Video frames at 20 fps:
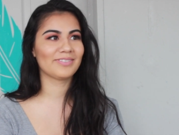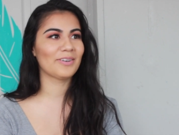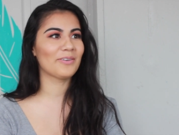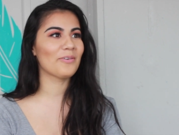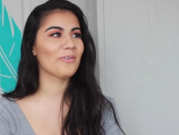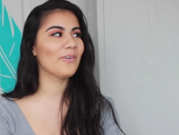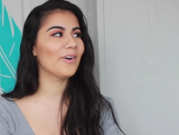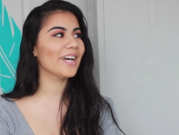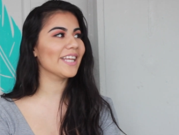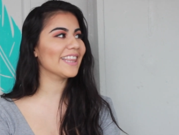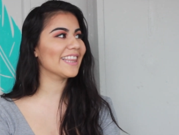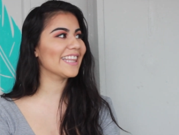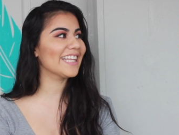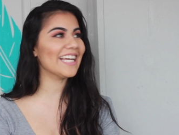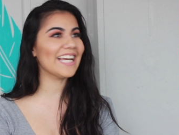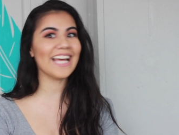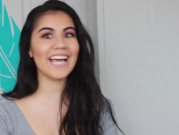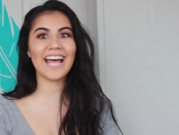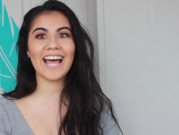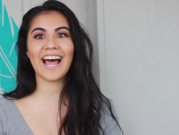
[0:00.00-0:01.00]
what
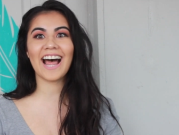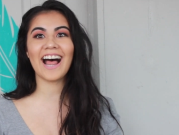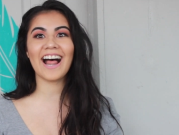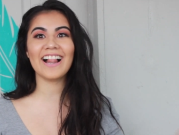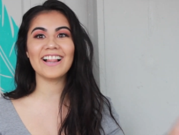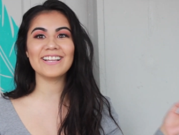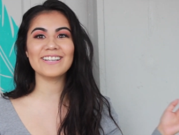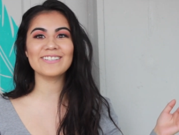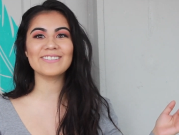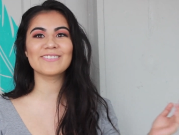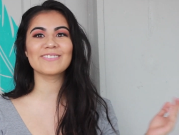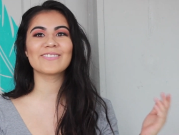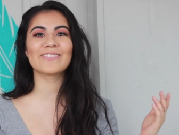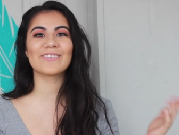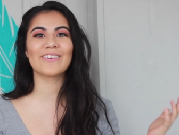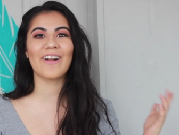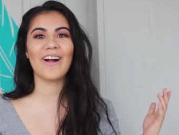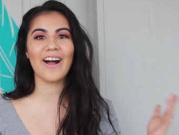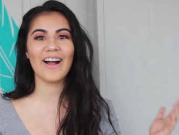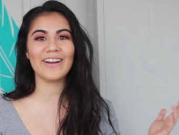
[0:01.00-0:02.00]
the hell is
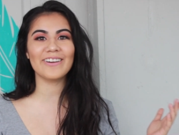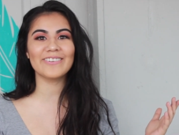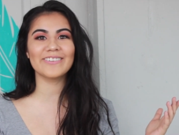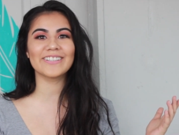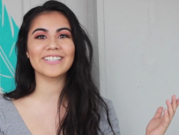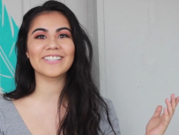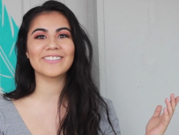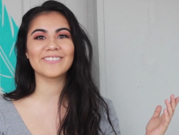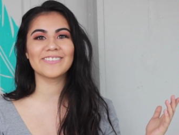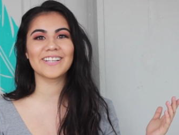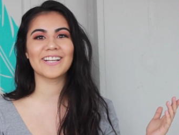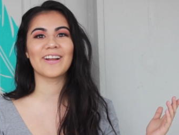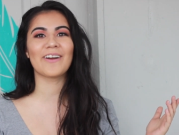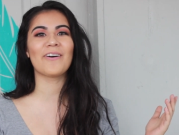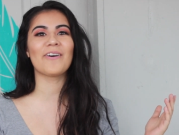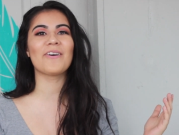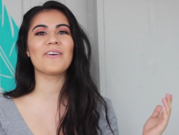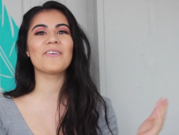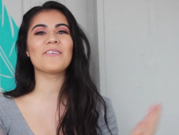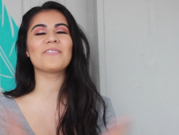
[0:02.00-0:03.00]
wrong with me?
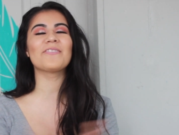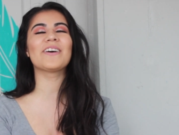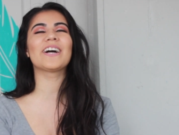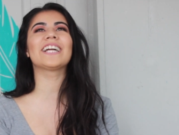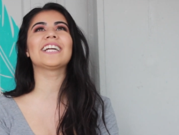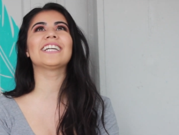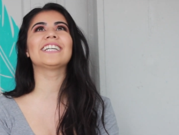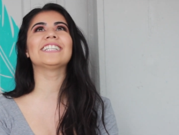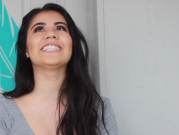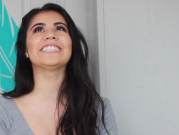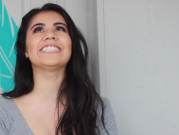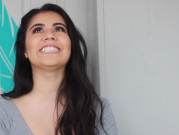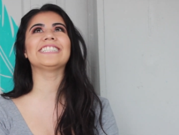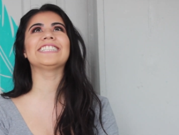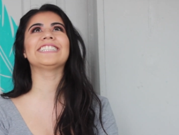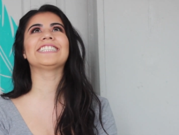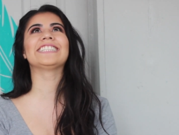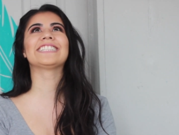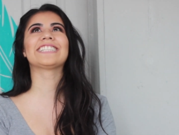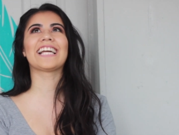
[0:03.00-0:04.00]
Oh my
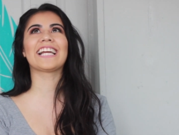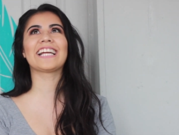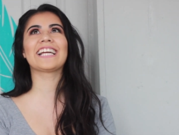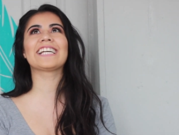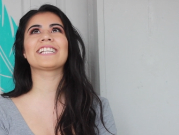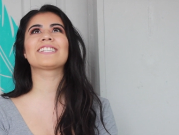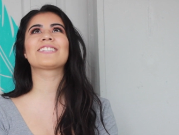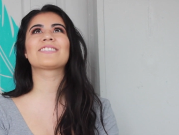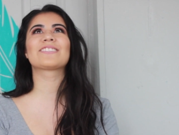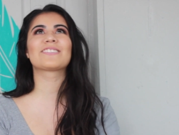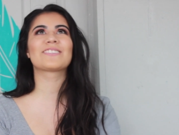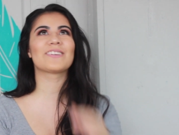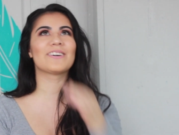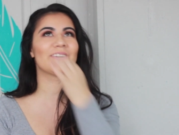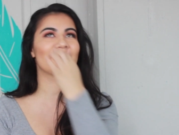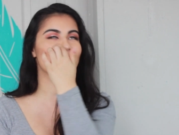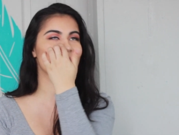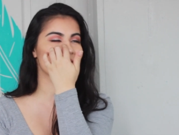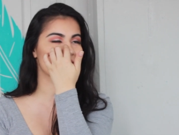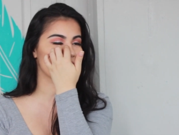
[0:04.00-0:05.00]
goodness, I get
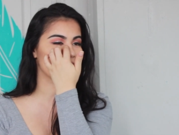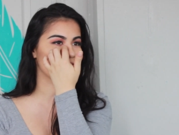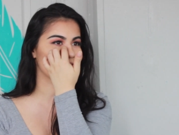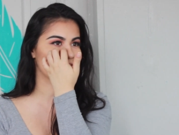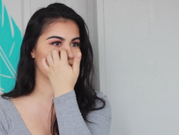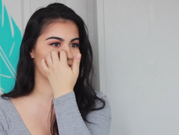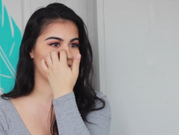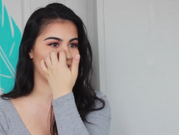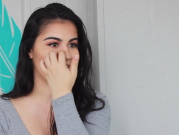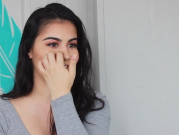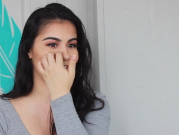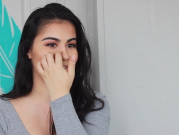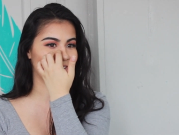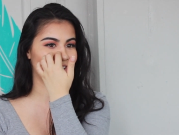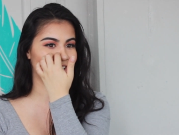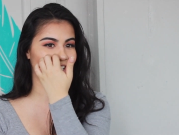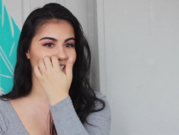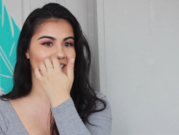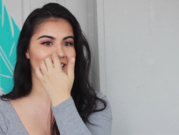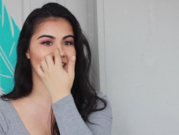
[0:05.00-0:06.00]
so tongue-tied.
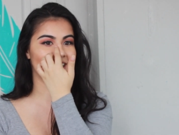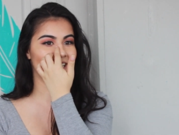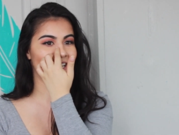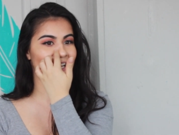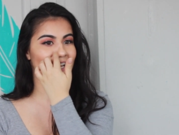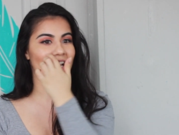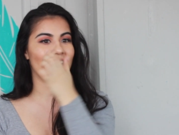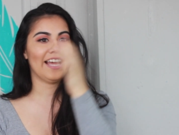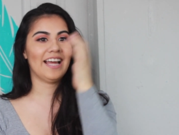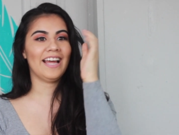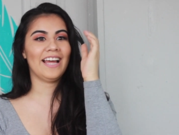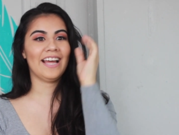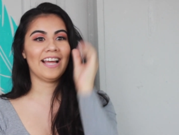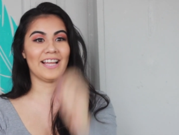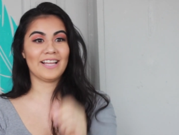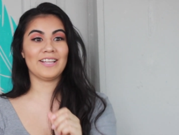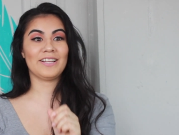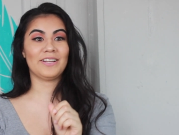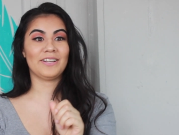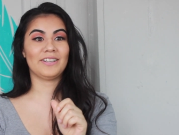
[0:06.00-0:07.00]
Okay,
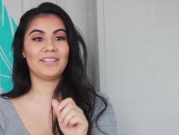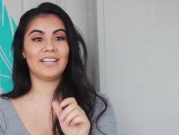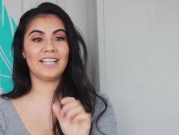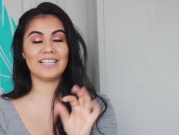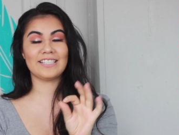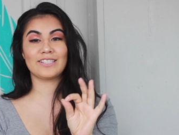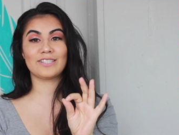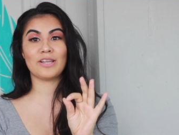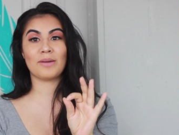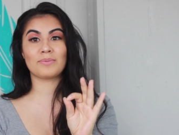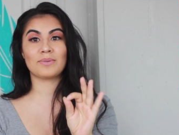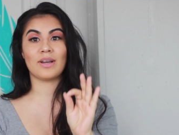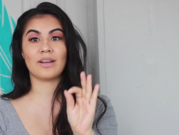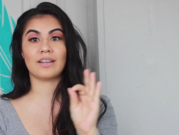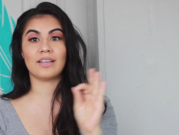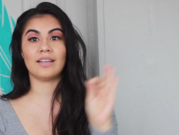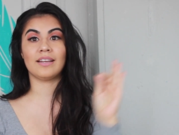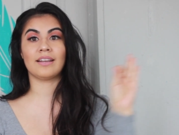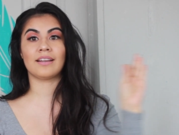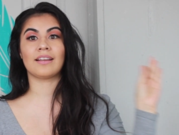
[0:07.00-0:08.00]
let's stop
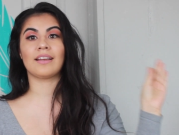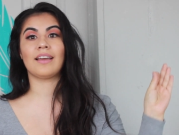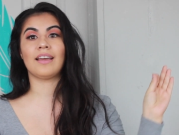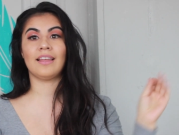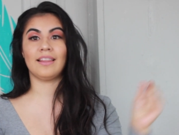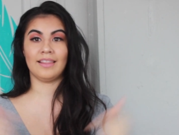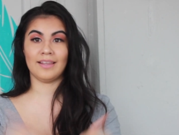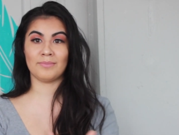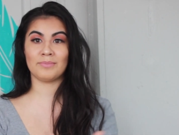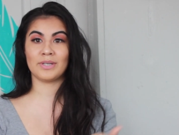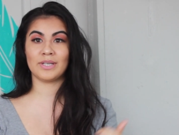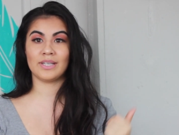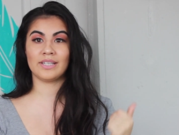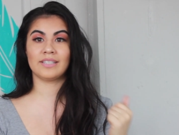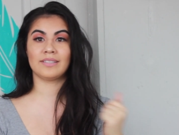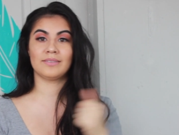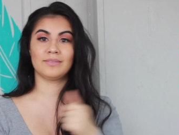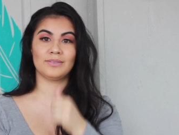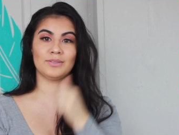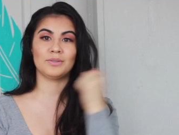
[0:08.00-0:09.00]
talking and let me
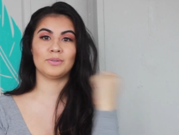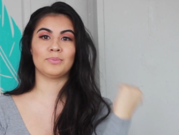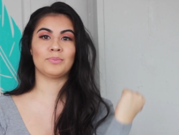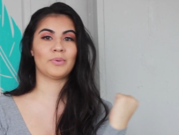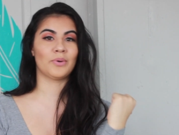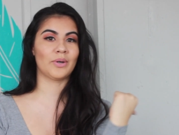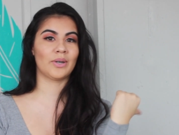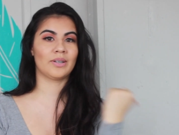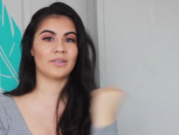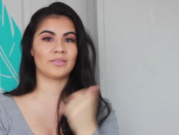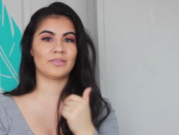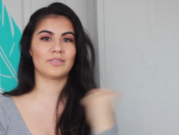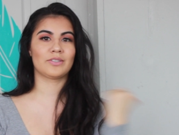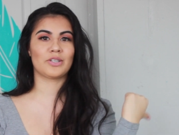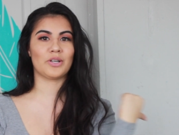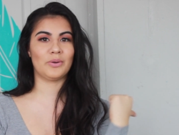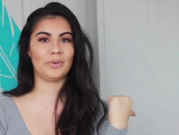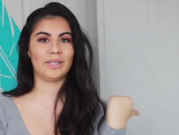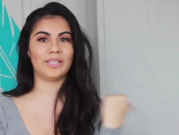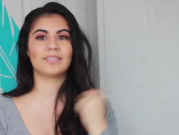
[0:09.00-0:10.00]
do more
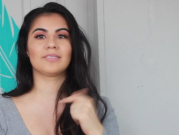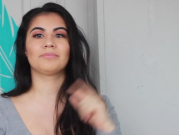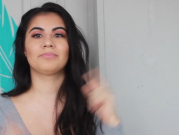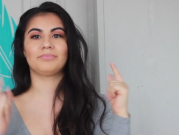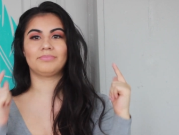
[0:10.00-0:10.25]
showing.